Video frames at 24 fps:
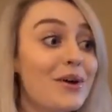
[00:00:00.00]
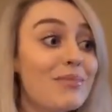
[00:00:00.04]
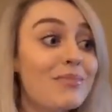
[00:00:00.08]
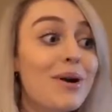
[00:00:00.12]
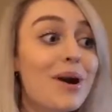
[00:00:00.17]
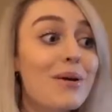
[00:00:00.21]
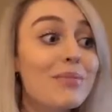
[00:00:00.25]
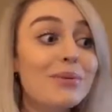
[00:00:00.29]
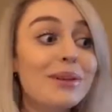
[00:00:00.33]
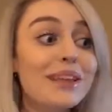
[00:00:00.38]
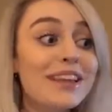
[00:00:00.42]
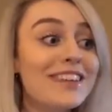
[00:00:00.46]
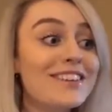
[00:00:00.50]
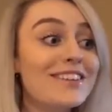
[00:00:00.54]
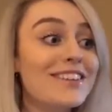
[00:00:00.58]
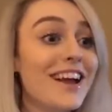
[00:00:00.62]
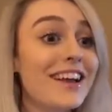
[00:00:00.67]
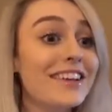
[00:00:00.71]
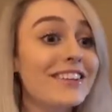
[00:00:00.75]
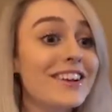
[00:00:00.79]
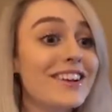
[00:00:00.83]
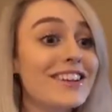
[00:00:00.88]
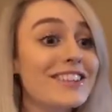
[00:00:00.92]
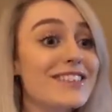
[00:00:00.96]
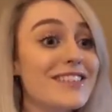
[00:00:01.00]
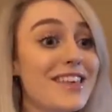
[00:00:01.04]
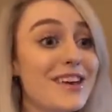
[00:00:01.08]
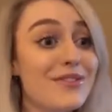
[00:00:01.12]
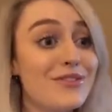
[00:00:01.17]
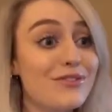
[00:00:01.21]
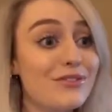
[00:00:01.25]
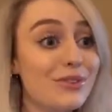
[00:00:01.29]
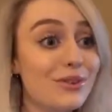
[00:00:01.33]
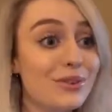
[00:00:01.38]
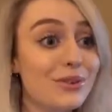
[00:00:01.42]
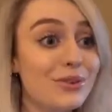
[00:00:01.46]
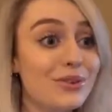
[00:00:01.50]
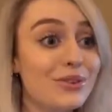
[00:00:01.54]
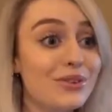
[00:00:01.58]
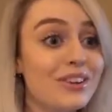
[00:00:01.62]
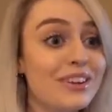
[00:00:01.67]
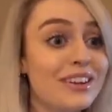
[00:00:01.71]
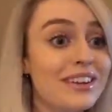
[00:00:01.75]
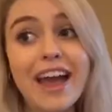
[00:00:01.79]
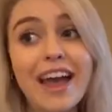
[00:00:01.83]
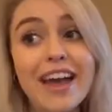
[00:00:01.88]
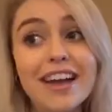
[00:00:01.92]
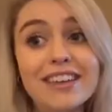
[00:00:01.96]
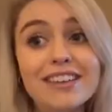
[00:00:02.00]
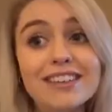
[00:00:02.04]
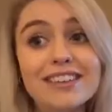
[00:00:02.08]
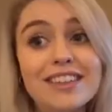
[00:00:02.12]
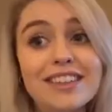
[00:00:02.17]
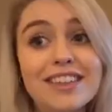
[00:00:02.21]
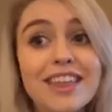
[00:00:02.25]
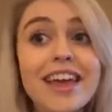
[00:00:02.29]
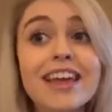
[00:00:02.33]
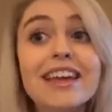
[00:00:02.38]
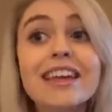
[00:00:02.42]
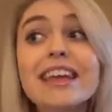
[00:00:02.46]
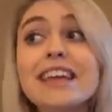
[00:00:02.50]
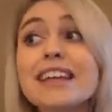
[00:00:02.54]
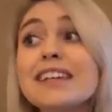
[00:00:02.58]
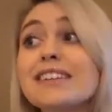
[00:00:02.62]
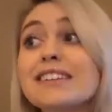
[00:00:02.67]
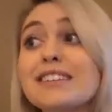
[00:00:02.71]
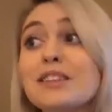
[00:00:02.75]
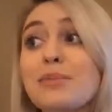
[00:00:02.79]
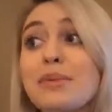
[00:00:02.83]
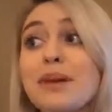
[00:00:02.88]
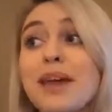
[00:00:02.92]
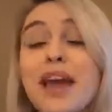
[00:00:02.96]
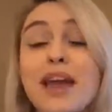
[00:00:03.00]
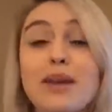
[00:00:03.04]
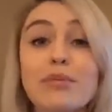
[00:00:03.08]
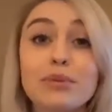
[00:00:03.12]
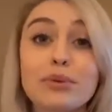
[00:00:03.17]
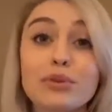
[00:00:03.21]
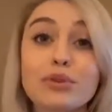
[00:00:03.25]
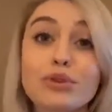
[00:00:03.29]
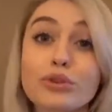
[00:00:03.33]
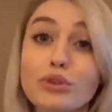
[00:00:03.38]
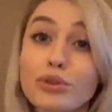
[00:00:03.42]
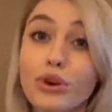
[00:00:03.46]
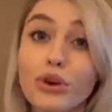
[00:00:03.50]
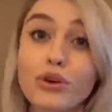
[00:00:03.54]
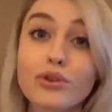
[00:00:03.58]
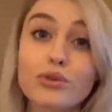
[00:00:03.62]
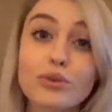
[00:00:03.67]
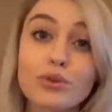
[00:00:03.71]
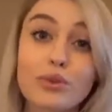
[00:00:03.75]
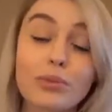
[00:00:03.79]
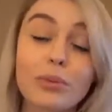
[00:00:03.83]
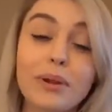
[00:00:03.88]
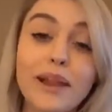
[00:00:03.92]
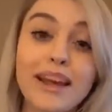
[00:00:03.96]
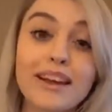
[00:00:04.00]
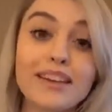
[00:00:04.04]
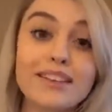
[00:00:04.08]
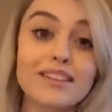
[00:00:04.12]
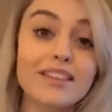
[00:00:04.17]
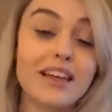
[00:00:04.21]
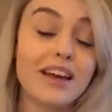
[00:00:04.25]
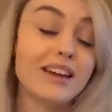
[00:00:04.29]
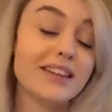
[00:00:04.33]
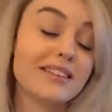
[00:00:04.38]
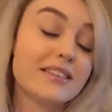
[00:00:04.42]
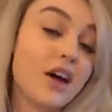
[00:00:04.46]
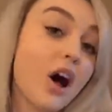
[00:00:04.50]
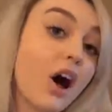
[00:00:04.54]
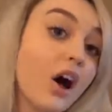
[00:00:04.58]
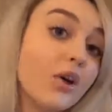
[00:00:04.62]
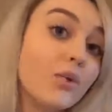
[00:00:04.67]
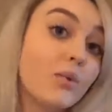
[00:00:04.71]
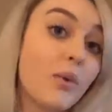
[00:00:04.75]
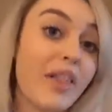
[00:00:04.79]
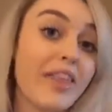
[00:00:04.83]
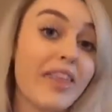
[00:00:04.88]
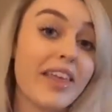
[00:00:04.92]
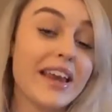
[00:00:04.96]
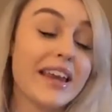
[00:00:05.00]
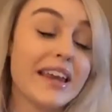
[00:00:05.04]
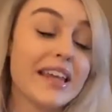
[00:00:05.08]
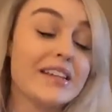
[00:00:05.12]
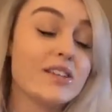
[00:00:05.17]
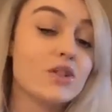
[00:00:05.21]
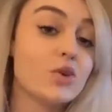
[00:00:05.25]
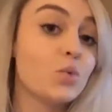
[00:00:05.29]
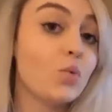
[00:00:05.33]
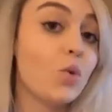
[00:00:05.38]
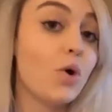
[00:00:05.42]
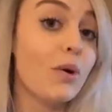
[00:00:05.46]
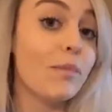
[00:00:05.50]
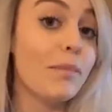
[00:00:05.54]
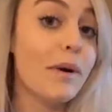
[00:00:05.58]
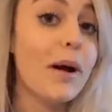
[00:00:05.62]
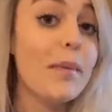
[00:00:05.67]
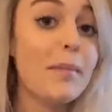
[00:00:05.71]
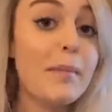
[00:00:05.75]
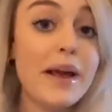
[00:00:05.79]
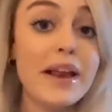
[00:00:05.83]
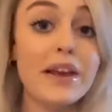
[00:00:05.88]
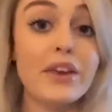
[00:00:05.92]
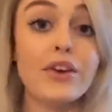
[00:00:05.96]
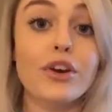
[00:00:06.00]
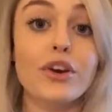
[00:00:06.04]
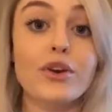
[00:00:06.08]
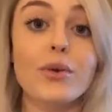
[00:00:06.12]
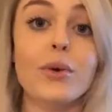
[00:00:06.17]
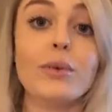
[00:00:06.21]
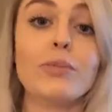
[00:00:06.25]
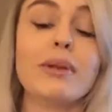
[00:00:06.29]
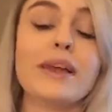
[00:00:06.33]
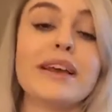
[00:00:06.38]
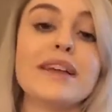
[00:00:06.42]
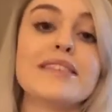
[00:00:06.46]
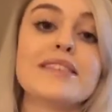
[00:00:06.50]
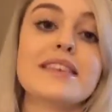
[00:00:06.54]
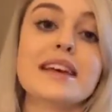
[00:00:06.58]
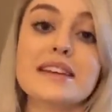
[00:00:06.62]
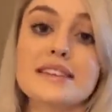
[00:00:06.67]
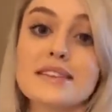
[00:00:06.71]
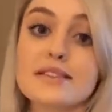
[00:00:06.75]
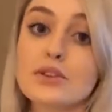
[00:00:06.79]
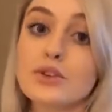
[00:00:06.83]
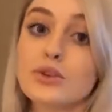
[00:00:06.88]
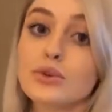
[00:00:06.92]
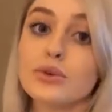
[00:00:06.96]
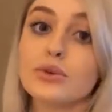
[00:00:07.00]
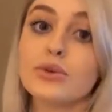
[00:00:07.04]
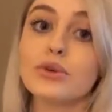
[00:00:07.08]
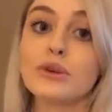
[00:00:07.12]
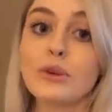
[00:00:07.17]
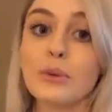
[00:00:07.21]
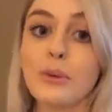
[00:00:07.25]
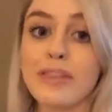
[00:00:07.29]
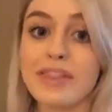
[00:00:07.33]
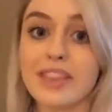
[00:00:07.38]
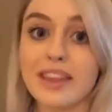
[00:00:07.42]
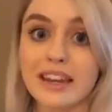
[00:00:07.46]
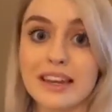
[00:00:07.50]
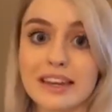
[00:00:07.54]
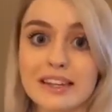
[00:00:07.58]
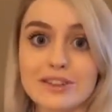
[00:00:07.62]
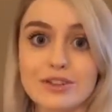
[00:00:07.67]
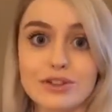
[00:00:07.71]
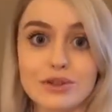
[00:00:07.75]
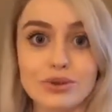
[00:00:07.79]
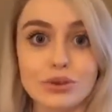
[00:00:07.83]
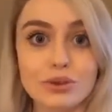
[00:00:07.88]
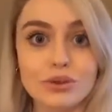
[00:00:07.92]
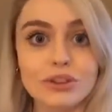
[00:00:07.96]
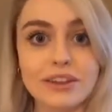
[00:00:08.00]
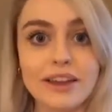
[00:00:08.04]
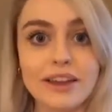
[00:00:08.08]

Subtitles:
properly digest their food. And they need to be able to go to a place that is hot when they need to warm up and go to a place that is cool when they need to cool